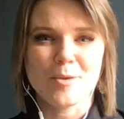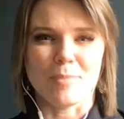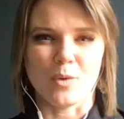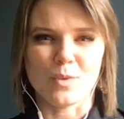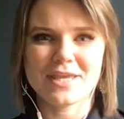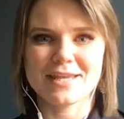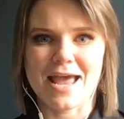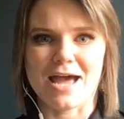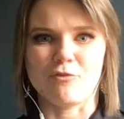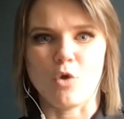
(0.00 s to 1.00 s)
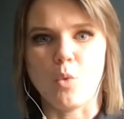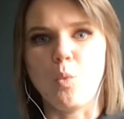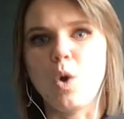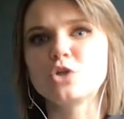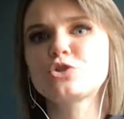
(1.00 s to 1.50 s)
but we can have
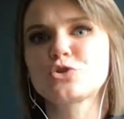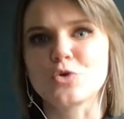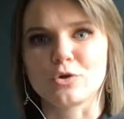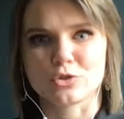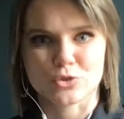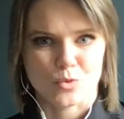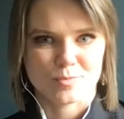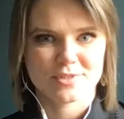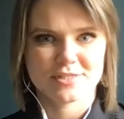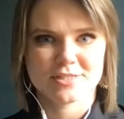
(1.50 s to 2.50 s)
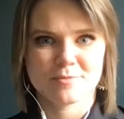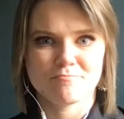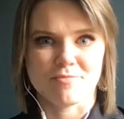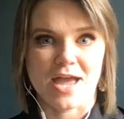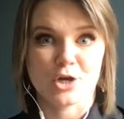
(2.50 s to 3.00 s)
one strong storm
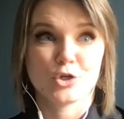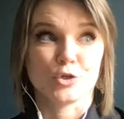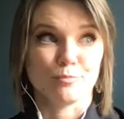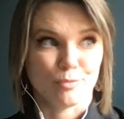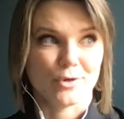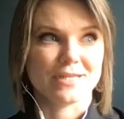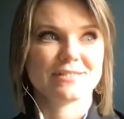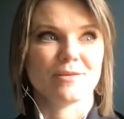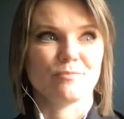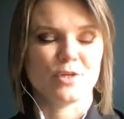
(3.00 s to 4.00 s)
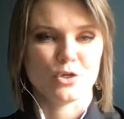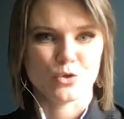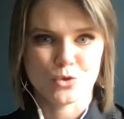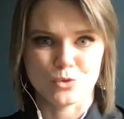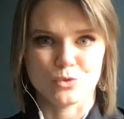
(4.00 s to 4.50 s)
system that could bring something
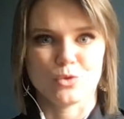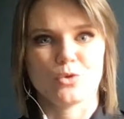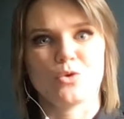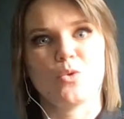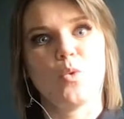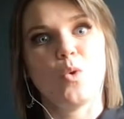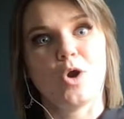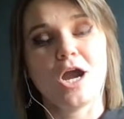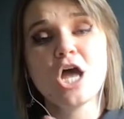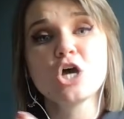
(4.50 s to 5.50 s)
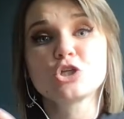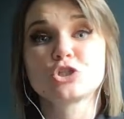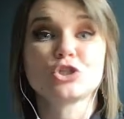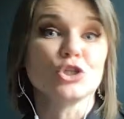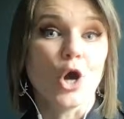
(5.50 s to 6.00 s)
cooler or
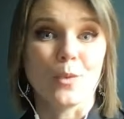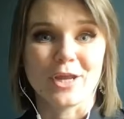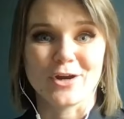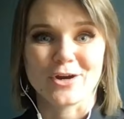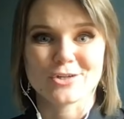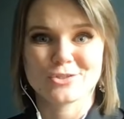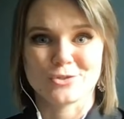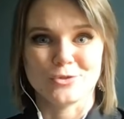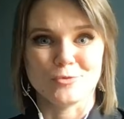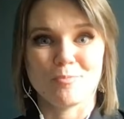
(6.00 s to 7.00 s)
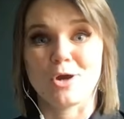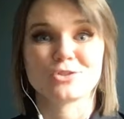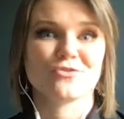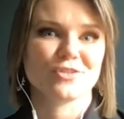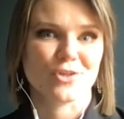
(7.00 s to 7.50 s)
snowy earlier to
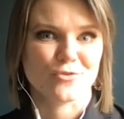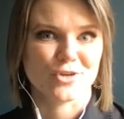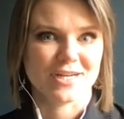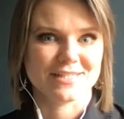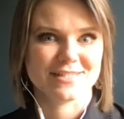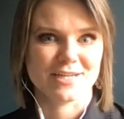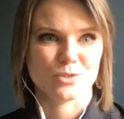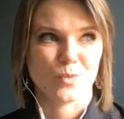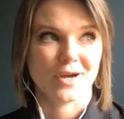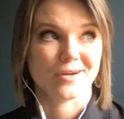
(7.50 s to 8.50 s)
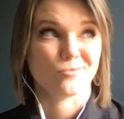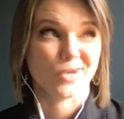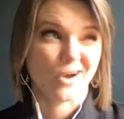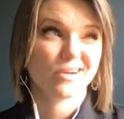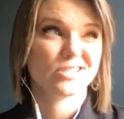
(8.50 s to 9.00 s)
parts of the southern United States where
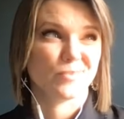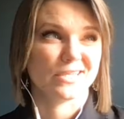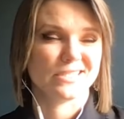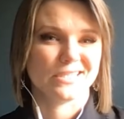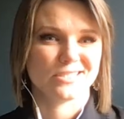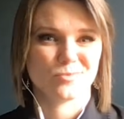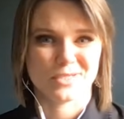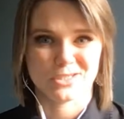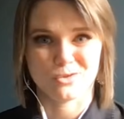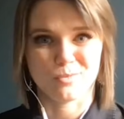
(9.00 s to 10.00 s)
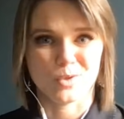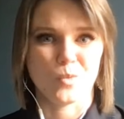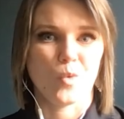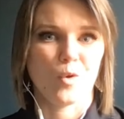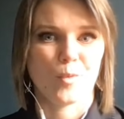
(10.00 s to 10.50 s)
we are expecting it to be a little bit
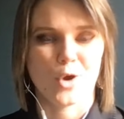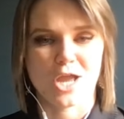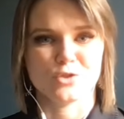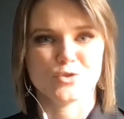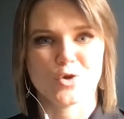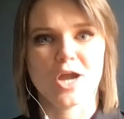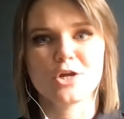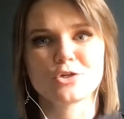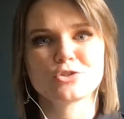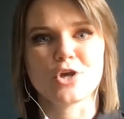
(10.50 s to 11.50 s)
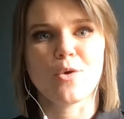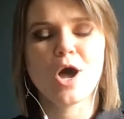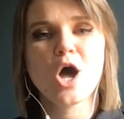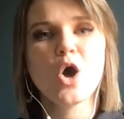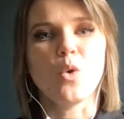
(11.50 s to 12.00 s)
warmer and drier. So,
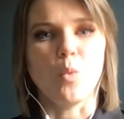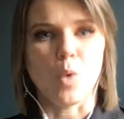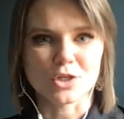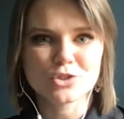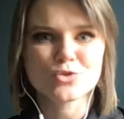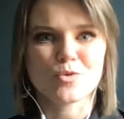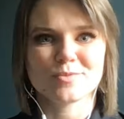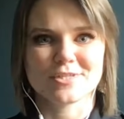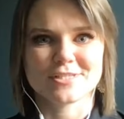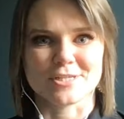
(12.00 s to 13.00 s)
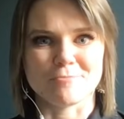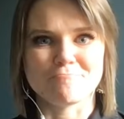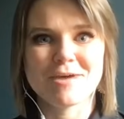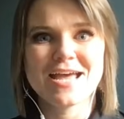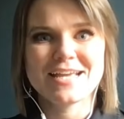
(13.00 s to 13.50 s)
one storm
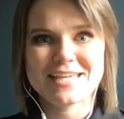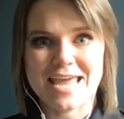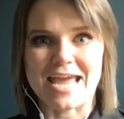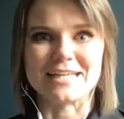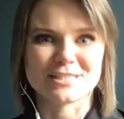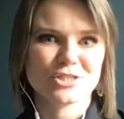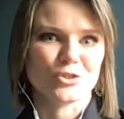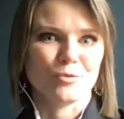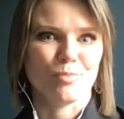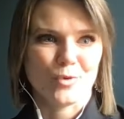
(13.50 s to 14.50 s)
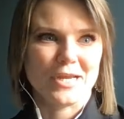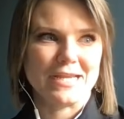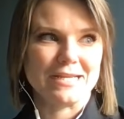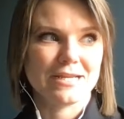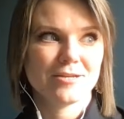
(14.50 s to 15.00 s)
system can still
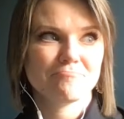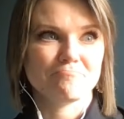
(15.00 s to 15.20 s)
bring